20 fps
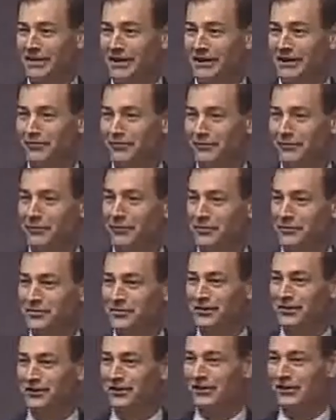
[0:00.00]
And
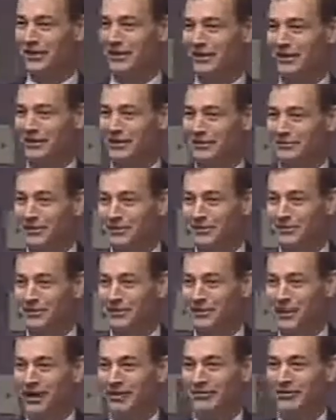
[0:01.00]
unfortunately, he did
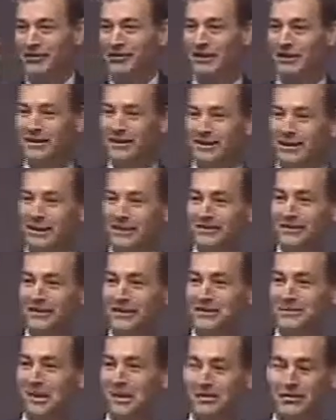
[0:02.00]
about
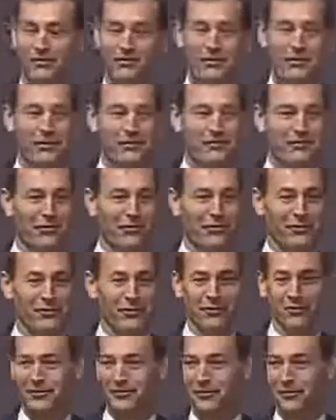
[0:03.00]
3 or 4
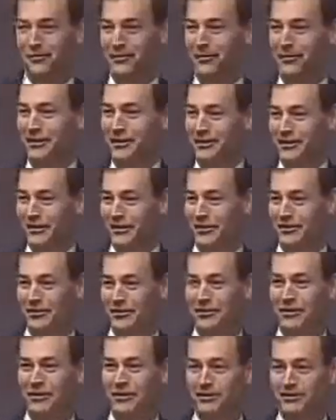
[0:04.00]
years of really
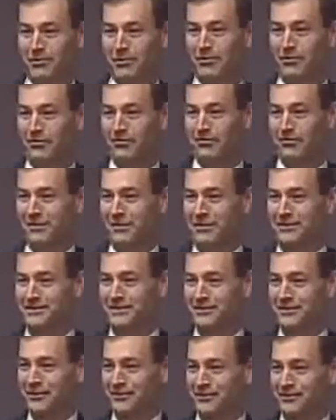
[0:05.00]
good, important
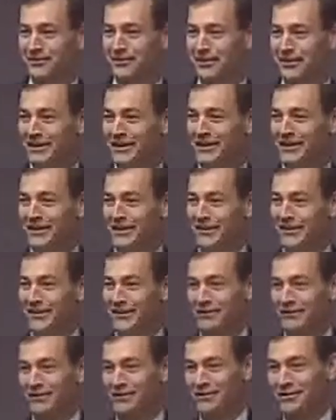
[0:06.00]
research, And
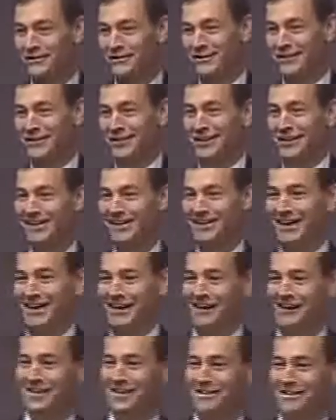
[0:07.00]
then unfortunately, he
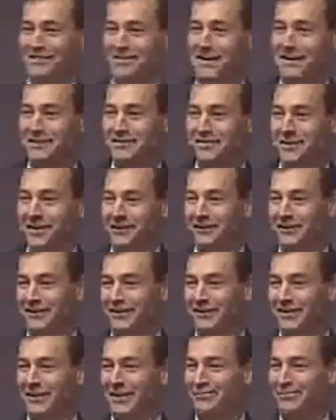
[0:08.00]
got kind of sidetracked
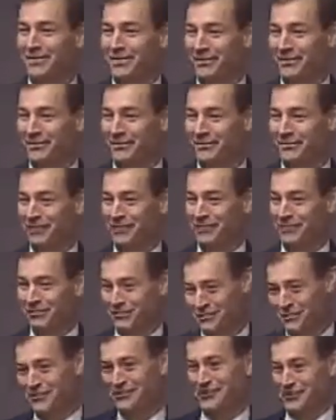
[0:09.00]
on a lot better stuff,
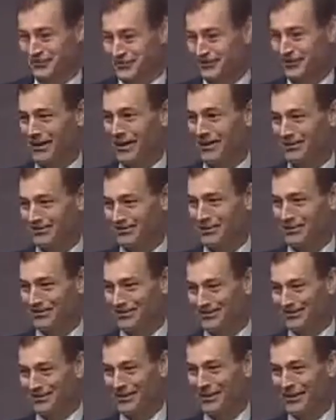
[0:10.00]
which was the South
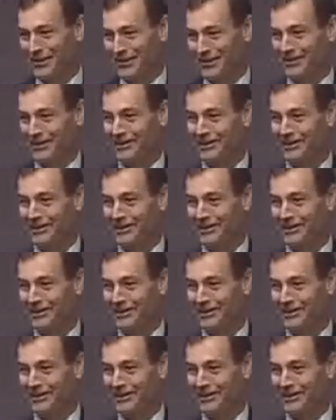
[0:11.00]
Beach diet.